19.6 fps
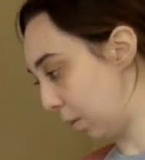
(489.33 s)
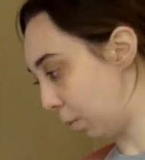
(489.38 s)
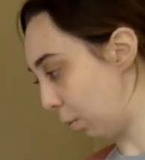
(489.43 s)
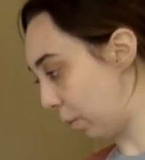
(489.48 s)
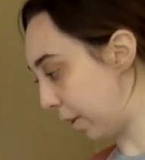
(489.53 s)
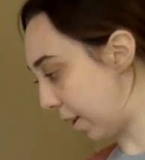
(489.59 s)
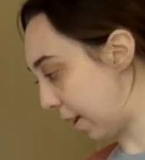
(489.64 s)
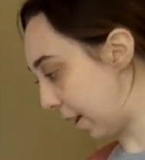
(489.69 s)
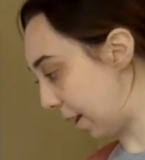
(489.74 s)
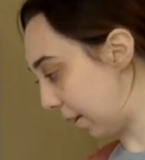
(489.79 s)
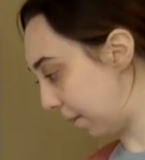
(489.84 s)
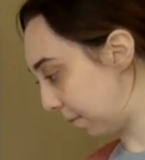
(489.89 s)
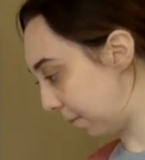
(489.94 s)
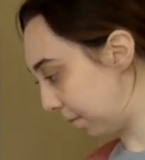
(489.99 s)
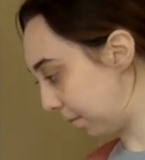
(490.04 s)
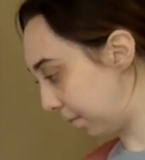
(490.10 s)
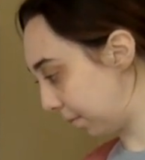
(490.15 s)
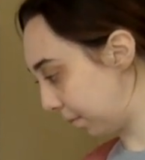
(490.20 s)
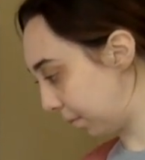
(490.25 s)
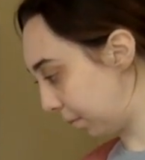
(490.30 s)
we get
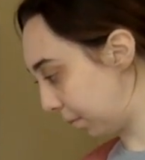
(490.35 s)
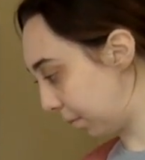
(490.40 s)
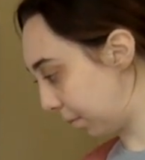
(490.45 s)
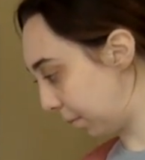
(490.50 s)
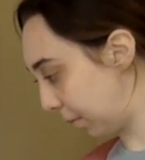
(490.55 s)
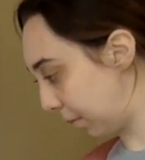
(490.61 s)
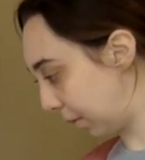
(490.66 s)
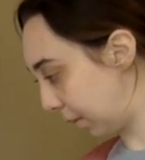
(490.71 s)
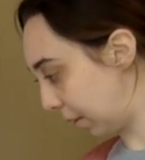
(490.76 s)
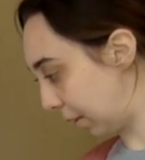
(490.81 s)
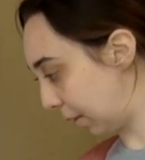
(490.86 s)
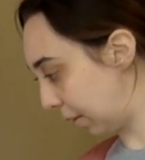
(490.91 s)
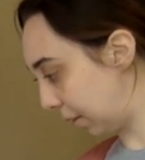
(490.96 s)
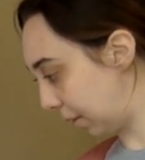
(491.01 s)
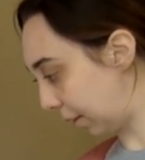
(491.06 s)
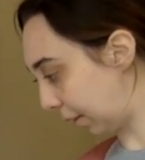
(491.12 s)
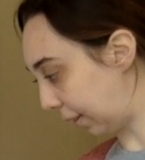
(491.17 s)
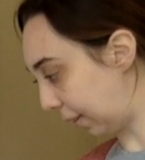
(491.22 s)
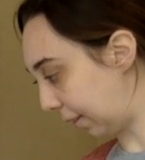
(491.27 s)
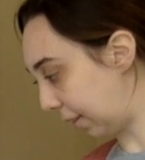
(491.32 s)

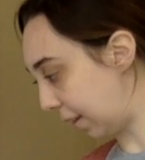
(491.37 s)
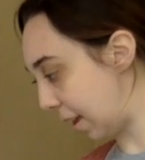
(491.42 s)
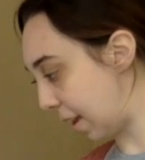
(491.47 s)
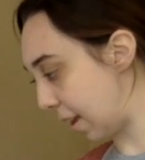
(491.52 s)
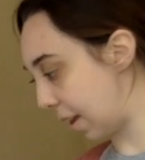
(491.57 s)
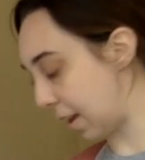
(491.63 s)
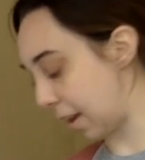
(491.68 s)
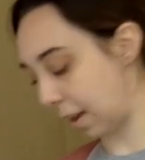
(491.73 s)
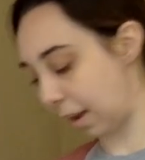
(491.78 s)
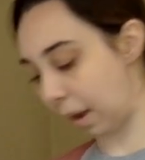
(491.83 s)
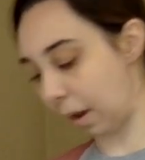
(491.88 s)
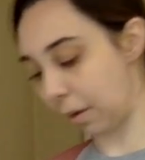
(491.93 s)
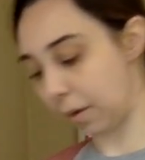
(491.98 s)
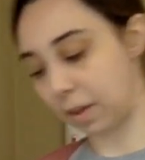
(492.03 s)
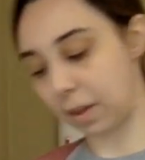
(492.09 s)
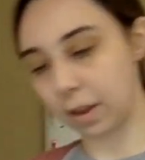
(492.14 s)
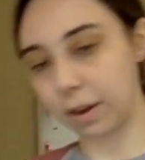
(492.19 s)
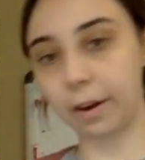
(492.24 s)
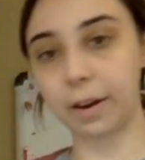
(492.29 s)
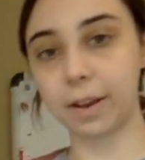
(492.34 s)
C. And now
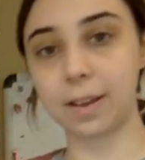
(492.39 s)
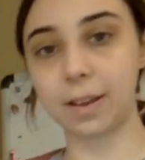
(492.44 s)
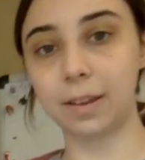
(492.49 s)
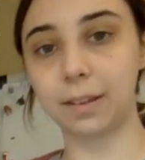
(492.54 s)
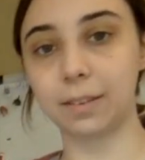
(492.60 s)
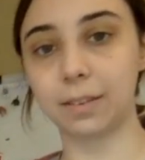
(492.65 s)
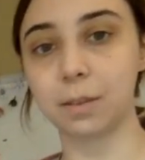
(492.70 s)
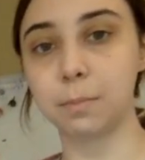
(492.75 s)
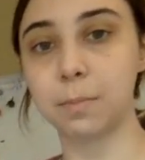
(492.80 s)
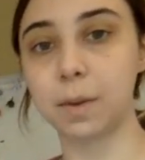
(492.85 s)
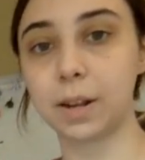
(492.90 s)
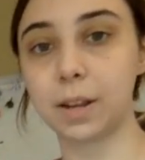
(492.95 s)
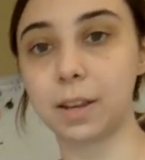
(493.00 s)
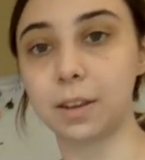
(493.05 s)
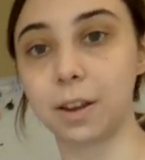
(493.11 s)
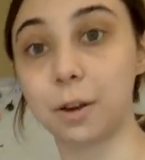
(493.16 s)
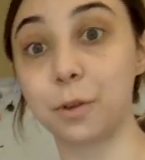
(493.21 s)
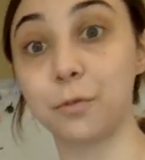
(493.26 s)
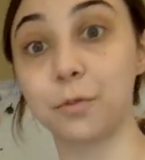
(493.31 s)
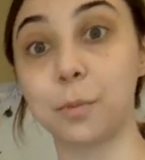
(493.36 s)
here is the money
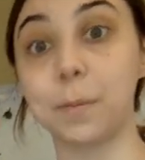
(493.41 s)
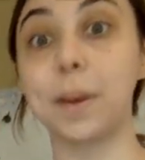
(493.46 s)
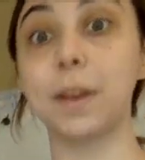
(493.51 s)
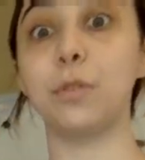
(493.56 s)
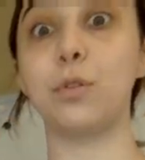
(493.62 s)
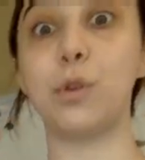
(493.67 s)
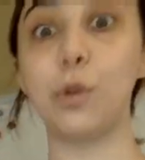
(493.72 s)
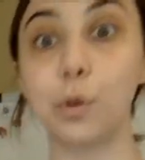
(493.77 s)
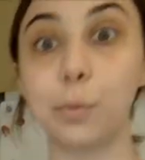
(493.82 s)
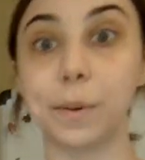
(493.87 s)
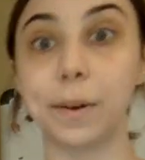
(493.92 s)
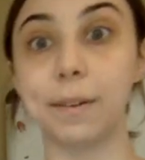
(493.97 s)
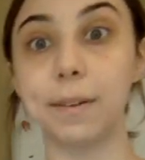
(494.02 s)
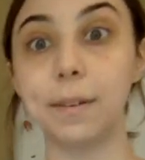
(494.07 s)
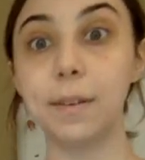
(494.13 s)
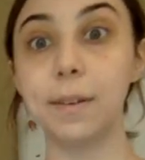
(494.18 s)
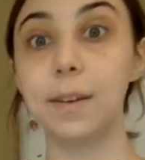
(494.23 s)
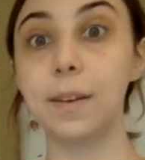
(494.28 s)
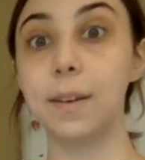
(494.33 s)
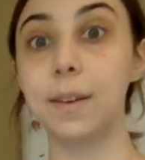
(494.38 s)
note for my
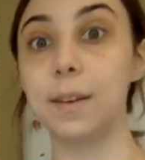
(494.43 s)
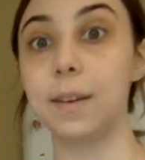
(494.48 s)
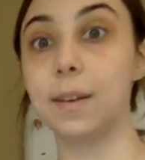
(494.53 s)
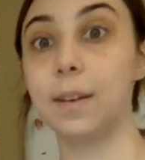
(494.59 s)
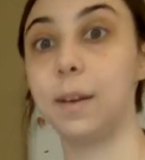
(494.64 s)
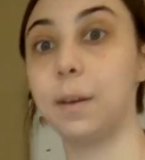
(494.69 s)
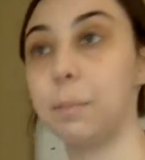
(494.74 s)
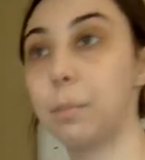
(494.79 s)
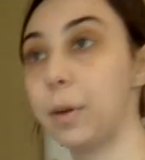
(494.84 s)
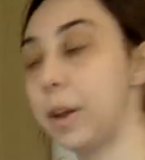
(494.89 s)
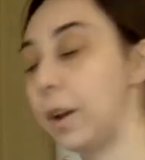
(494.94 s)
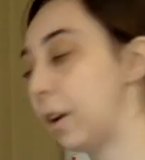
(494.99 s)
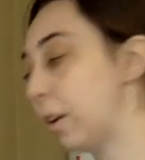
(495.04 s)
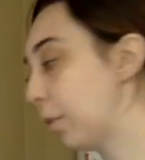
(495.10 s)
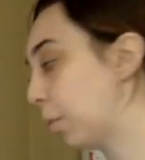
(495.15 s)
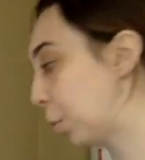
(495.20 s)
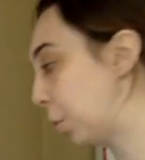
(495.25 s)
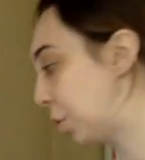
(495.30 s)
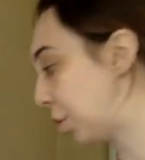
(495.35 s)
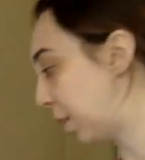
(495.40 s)
tuba
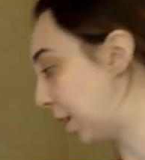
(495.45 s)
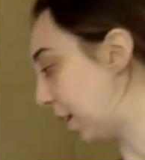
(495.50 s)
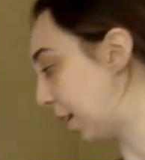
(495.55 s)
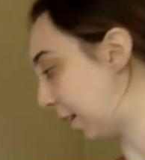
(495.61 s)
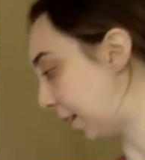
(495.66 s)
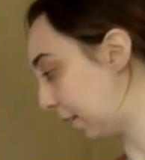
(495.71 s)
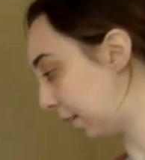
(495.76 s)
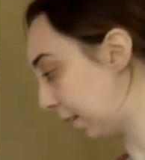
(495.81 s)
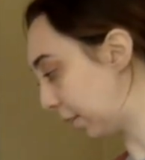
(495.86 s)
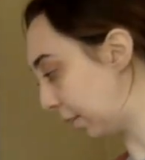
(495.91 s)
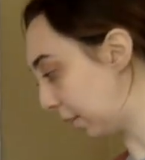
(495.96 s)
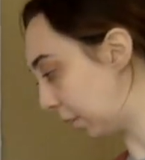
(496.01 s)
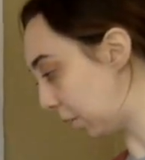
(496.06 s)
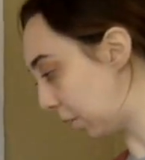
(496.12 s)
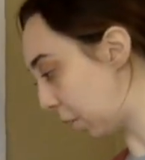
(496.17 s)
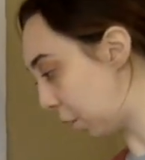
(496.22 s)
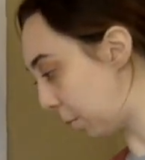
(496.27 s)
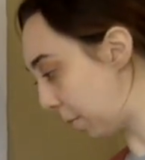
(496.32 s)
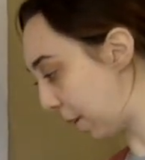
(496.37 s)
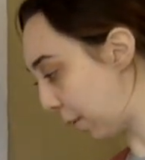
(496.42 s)
players, which is
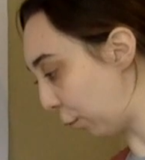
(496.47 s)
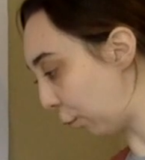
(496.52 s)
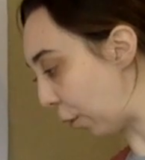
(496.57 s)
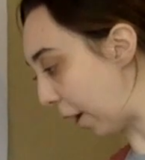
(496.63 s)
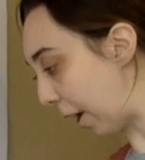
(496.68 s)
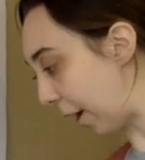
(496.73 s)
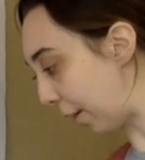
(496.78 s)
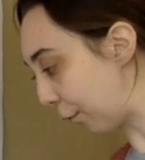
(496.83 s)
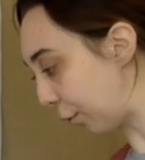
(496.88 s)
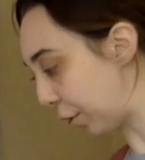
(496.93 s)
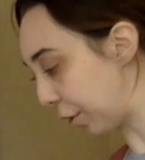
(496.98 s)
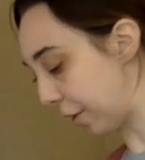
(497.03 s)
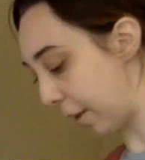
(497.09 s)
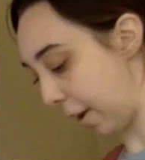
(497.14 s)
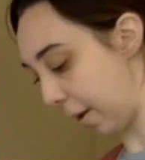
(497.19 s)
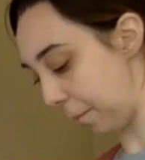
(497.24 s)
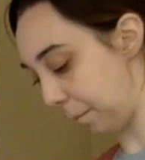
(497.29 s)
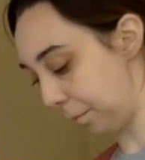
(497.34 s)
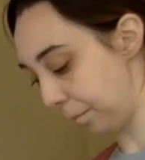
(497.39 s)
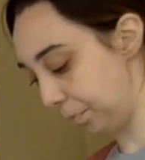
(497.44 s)
low B flat for
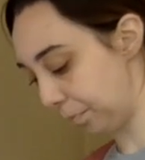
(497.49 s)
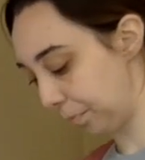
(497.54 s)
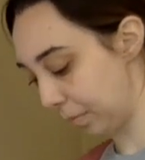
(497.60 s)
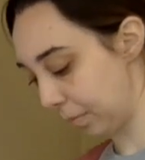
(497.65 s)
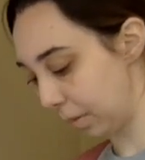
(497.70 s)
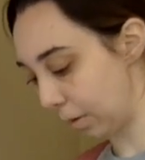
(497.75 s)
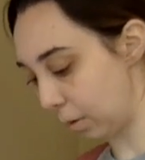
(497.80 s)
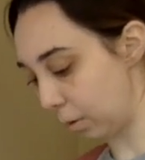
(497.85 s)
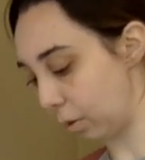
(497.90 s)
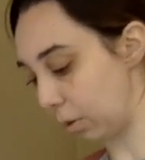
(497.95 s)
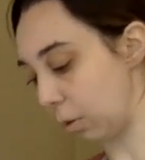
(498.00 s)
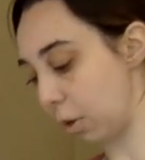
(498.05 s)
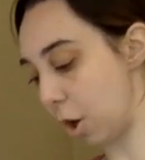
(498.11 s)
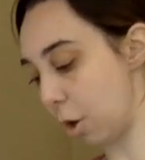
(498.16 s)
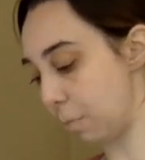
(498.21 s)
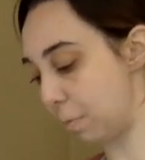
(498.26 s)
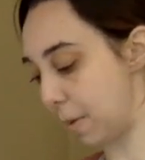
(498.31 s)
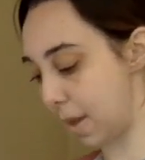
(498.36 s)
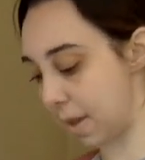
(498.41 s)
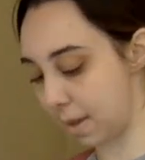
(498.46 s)
them, or
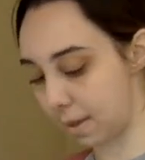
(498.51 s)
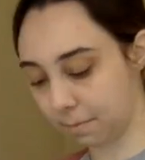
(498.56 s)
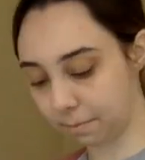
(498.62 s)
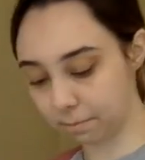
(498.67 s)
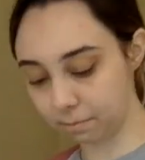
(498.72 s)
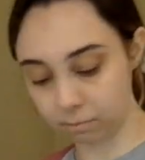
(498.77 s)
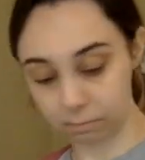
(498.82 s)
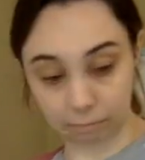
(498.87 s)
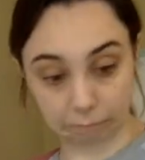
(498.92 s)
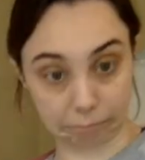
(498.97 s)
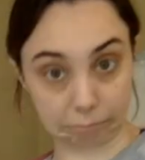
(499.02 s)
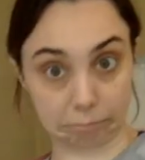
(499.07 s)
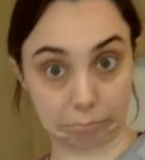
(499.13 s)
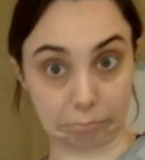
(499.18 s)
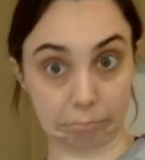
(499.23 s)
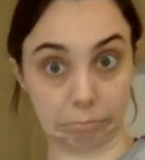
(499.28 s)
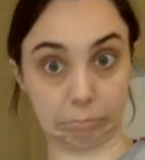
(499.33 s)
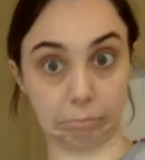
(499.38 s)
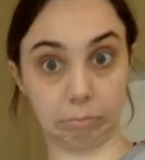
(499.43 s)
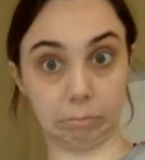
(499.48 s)
low B.
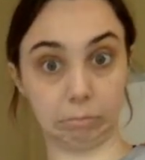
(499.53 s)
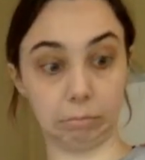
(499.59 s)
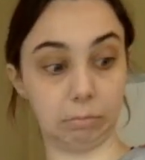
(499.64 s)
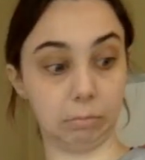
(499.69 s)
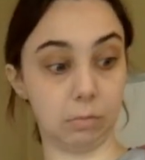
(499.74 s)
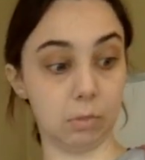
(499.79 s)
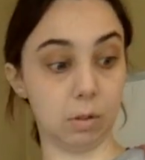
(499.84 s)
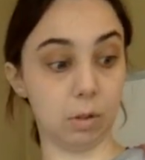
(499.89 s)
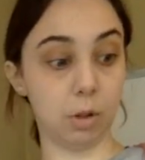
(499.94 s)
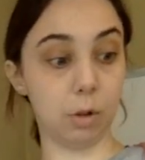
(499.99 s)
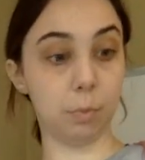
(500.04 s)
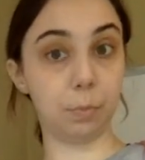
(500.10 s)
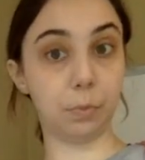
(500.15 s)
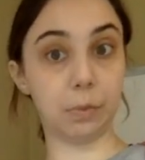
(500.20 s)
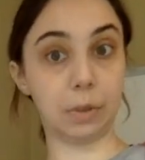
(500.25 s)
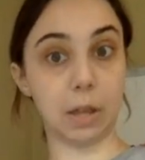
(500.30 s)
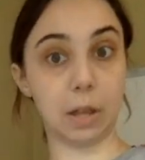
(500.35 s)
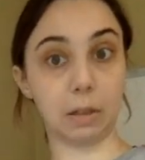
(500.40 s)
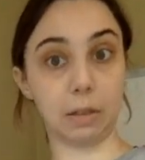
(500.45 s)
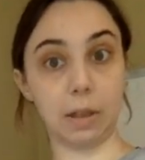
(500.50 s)
Oops,
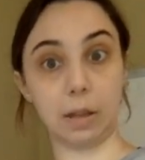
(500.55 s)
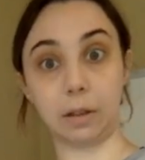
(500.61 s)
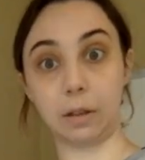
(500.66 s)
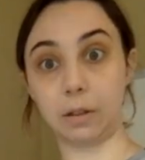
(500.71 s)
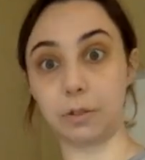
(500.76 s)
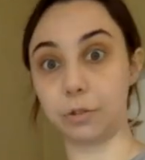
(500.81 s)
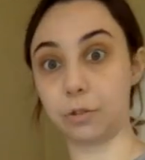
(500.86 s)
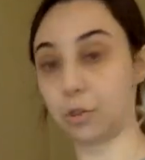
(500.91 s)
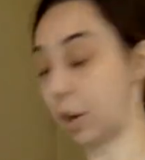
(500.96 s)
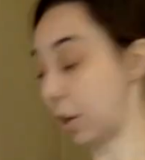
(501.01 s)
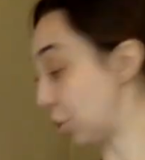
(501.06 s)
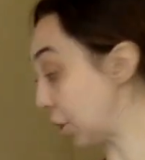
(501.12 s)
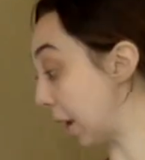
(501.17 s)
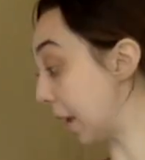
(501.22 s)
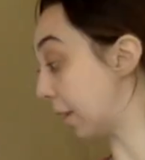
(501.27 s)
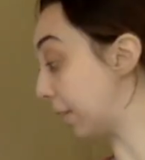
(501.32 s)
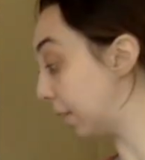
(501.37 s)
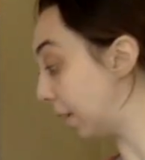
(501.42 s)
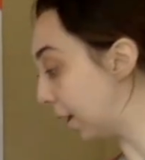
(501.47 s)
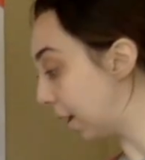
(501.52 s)
that landed in the trash
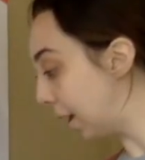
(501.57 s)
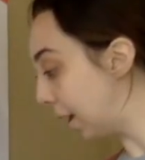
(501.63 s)
can.